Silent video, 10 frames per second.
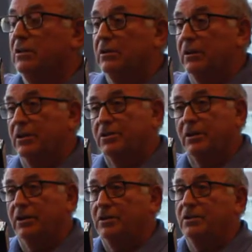It's
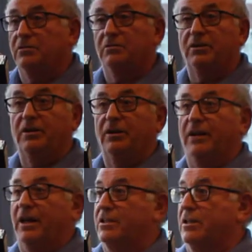really the
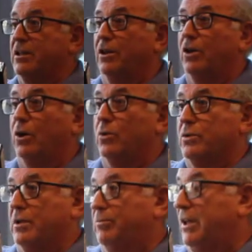X's and the
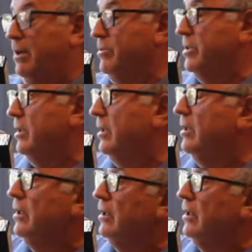O's. Sometimes we